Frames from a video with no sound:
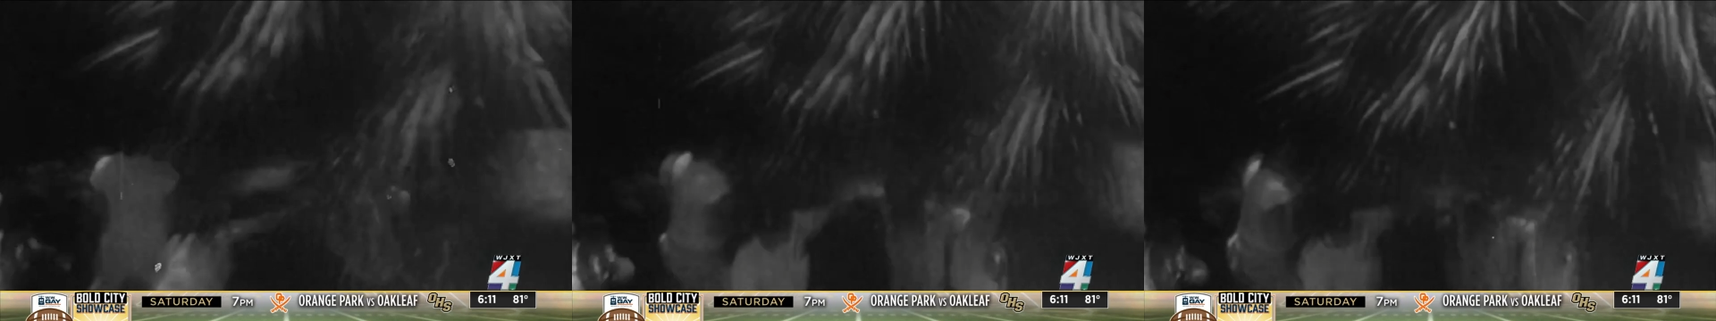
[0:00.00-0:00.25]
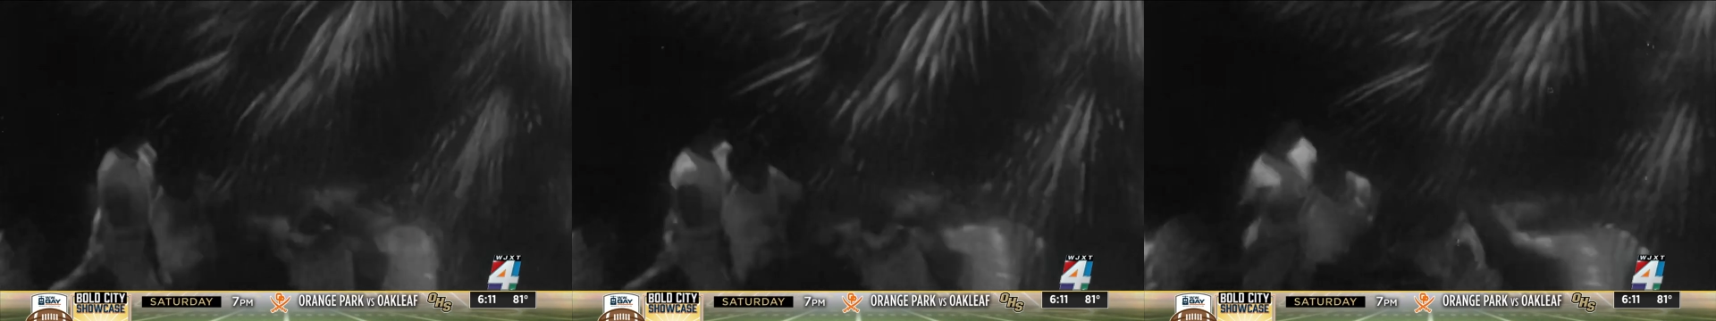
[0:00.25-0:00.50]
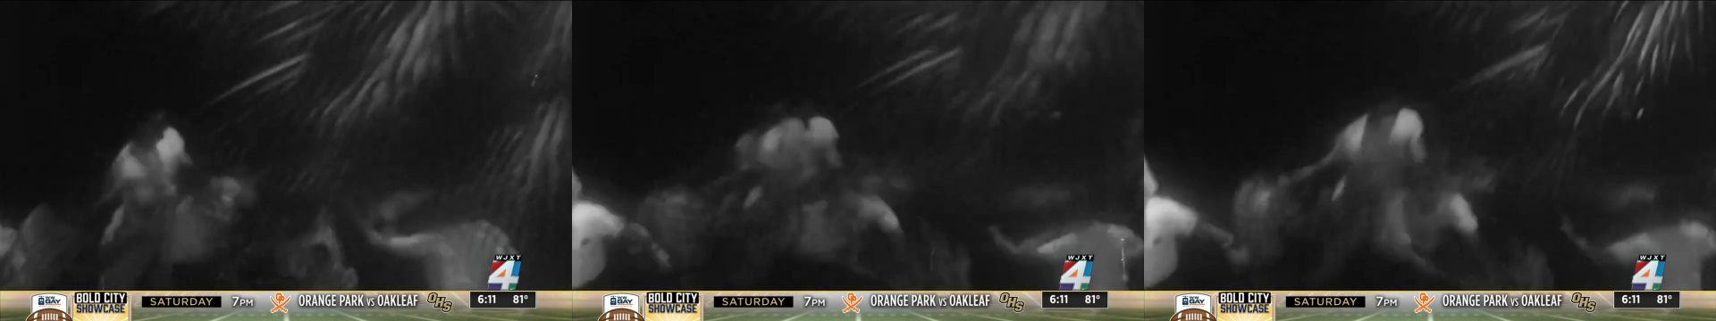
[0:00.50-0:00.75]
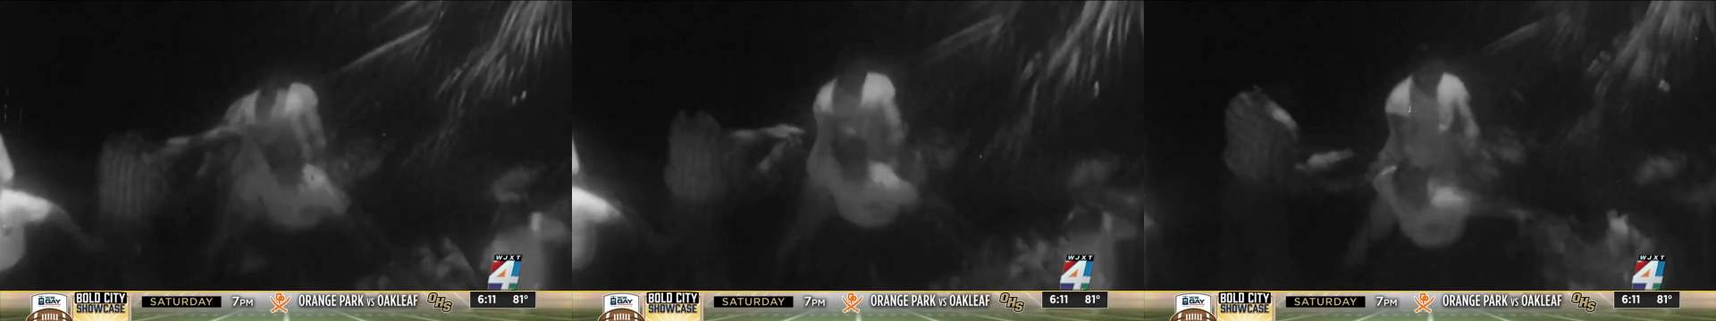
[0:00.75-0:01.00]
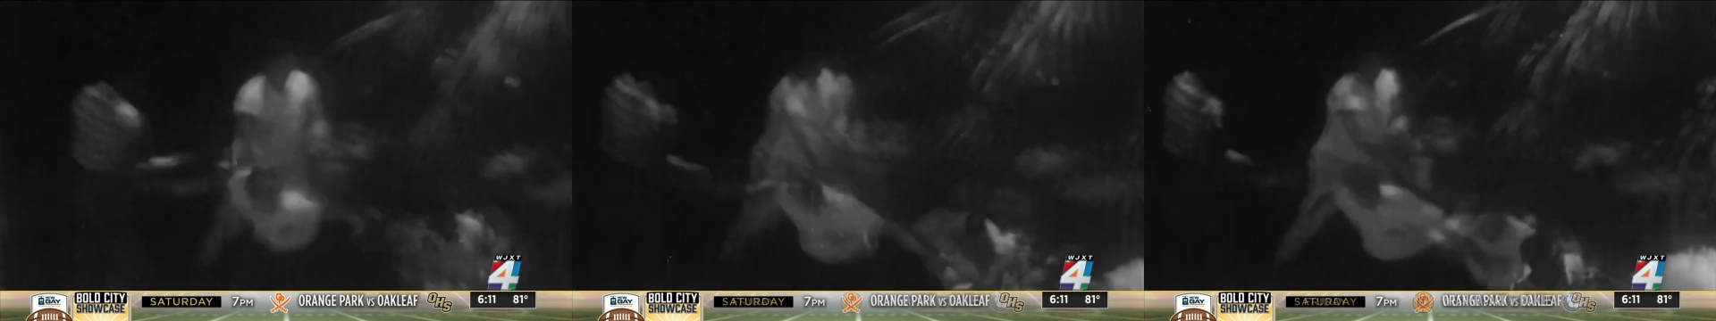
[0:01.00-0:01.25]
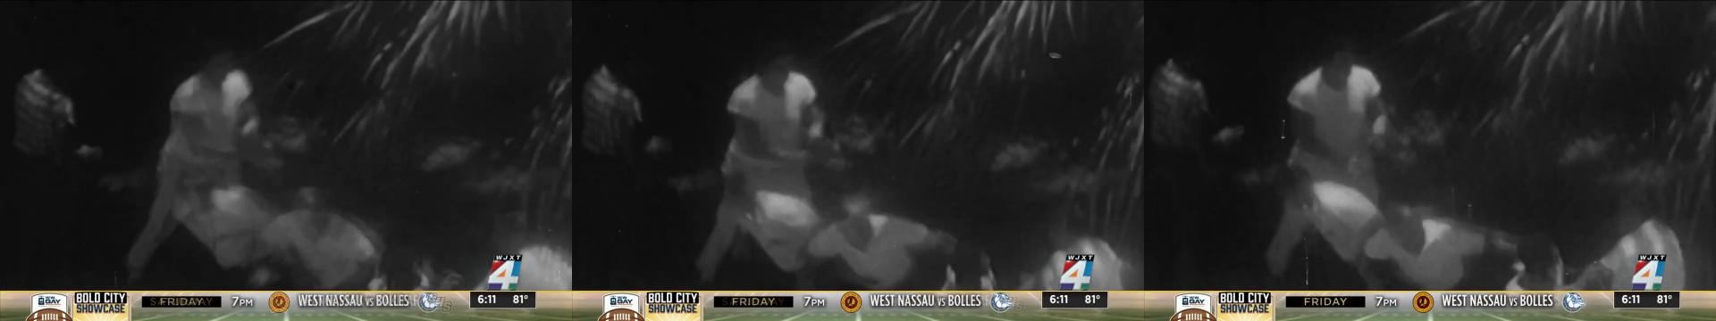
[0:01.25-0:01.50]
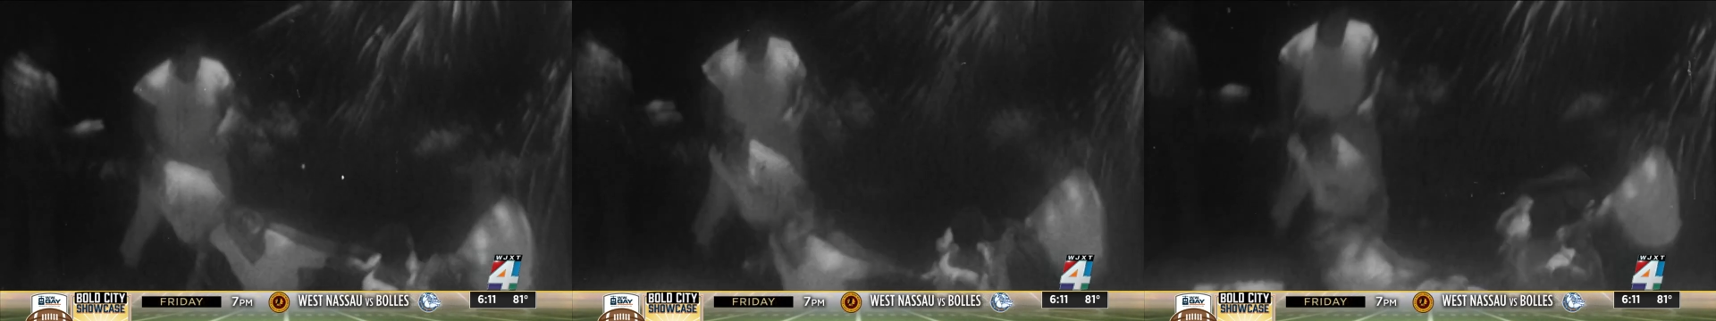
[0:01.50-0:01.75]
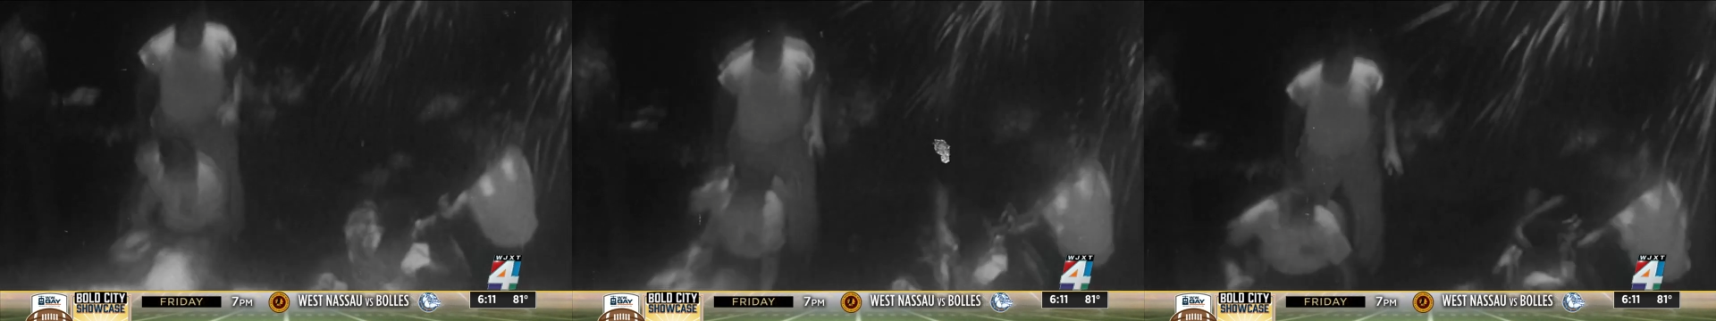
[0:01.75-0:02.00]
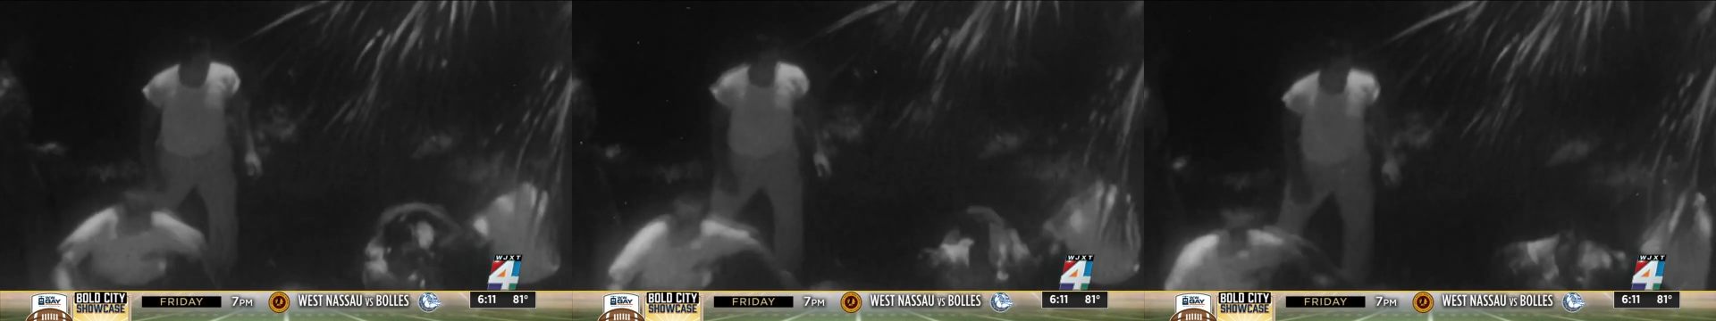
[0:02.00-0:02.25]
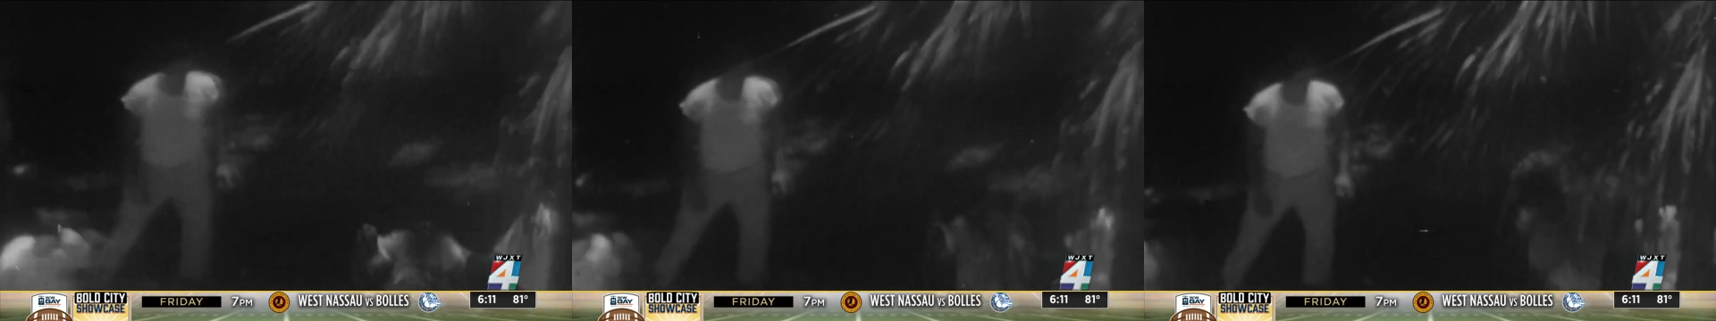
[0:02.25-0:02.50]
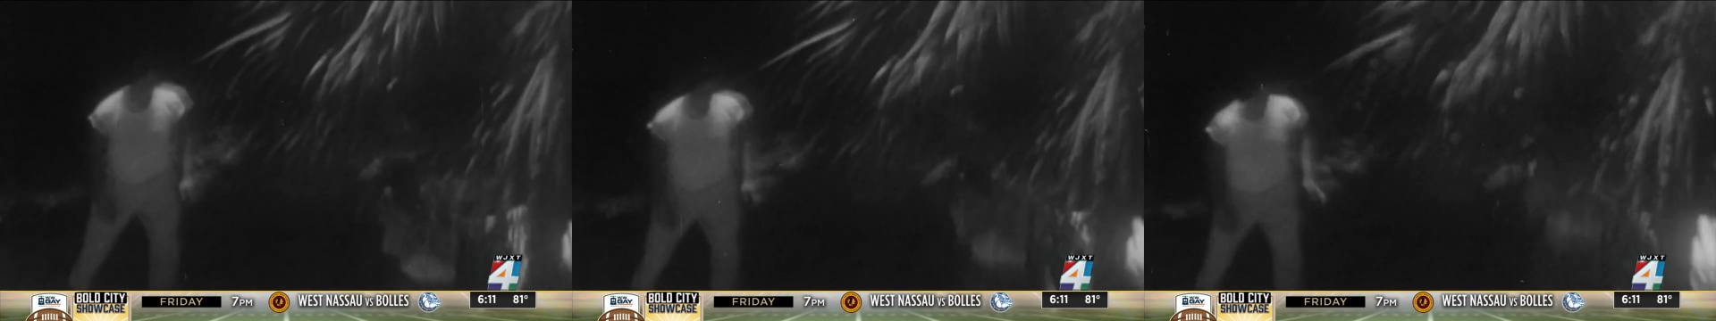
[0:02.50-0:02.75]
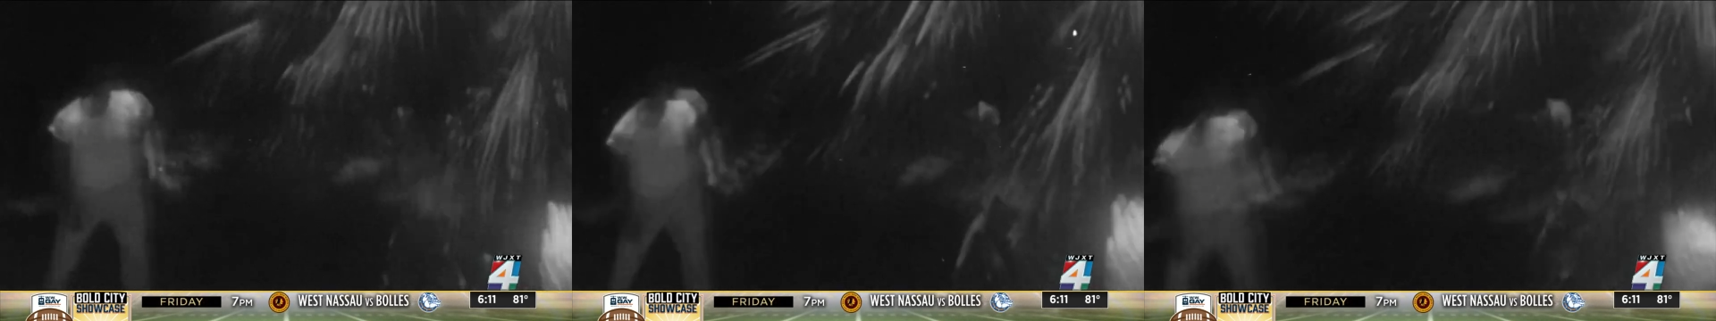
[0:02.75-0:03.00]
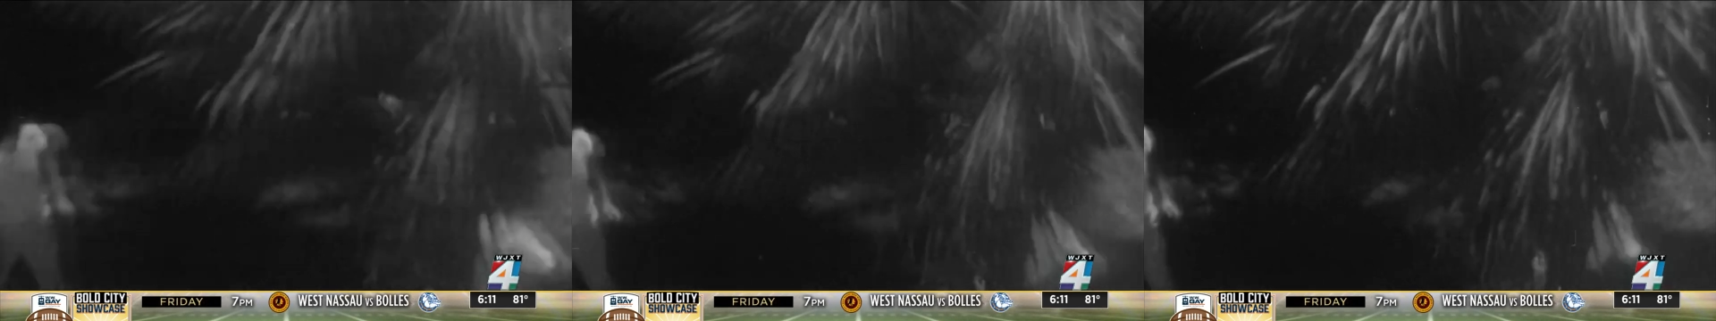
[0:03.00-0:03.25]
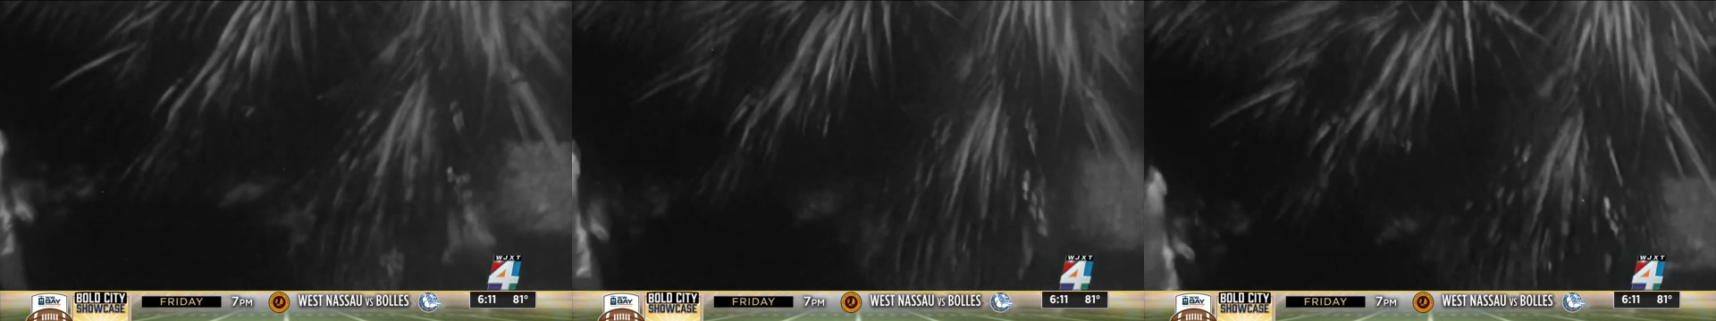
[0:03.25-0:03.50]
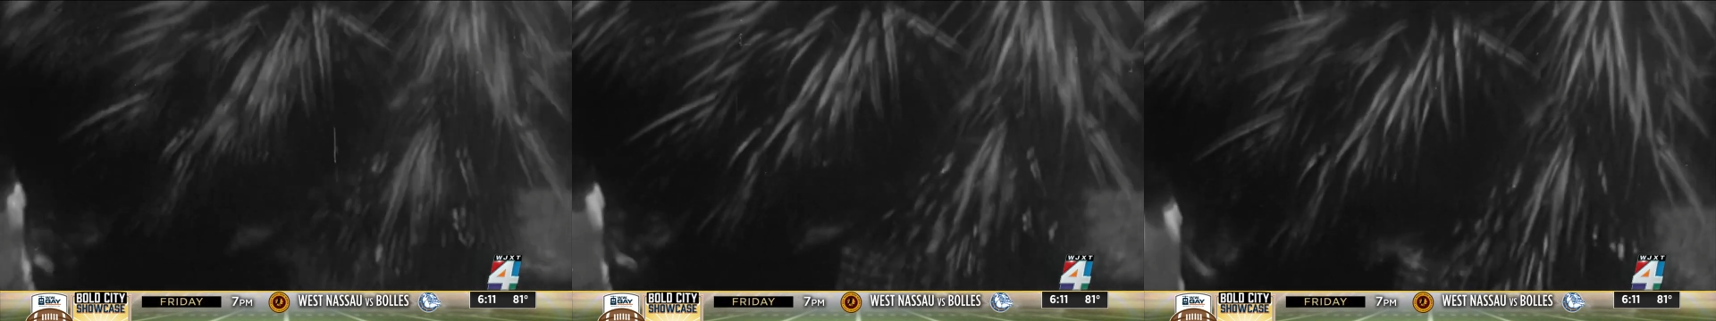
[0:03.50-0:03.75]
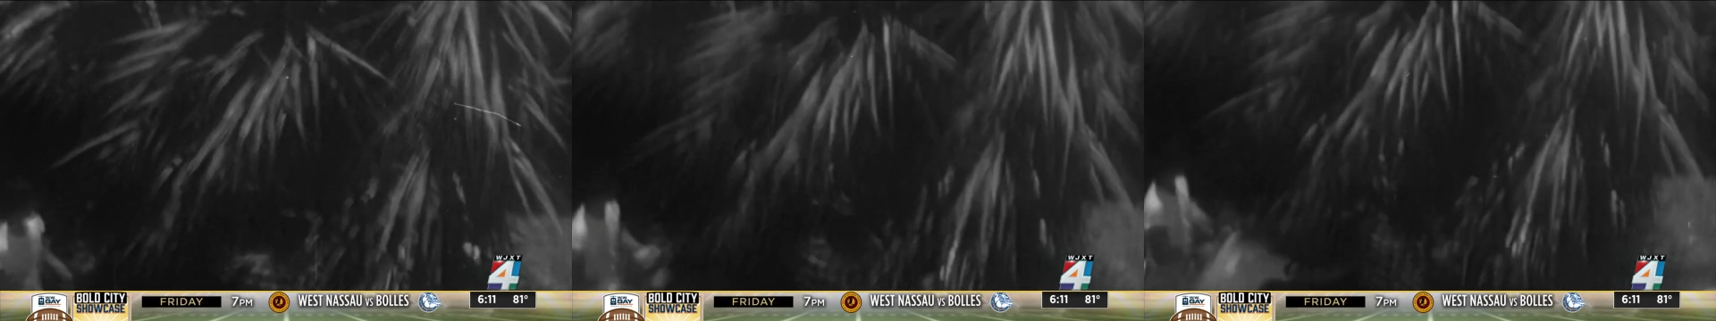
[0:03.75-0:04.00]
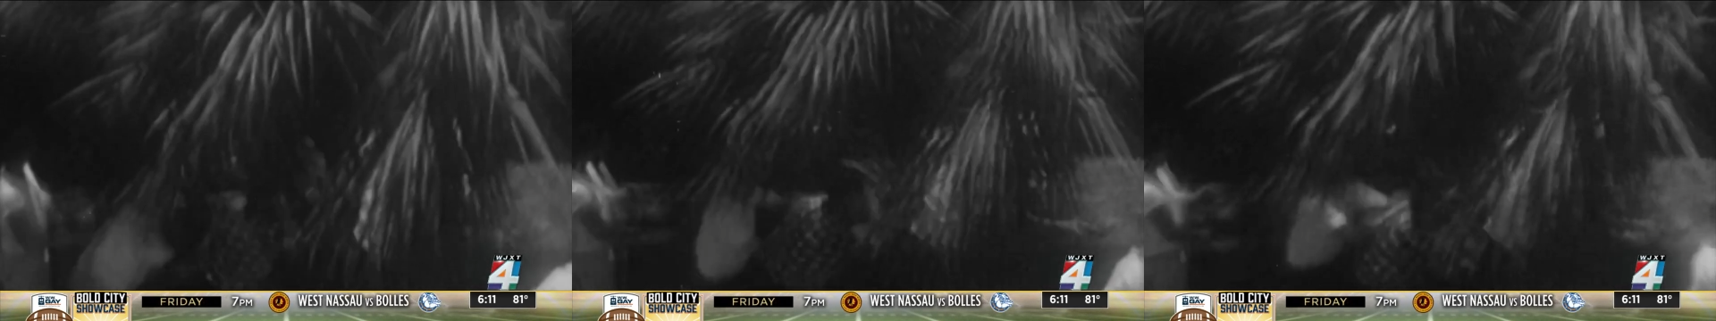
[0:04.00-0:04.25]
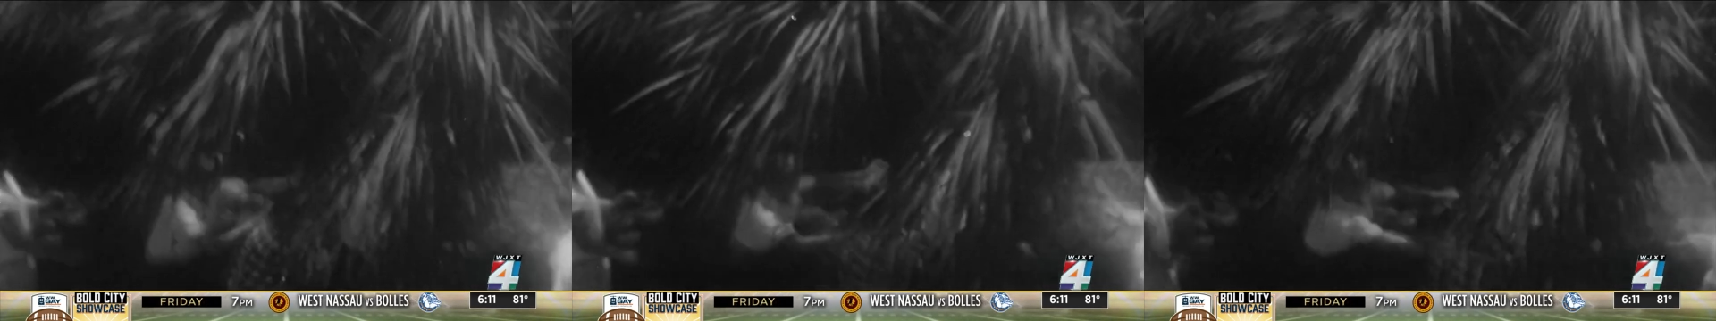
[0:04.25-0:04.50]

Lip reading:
(no speaker visible)